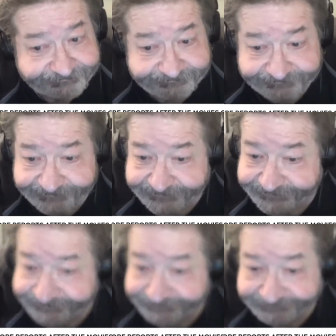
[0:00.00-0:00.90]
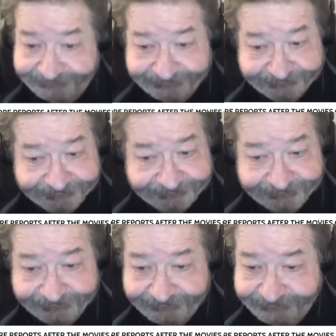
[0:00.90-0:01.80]

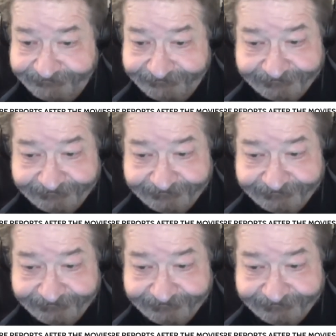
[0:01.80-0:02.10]
Nothing is said.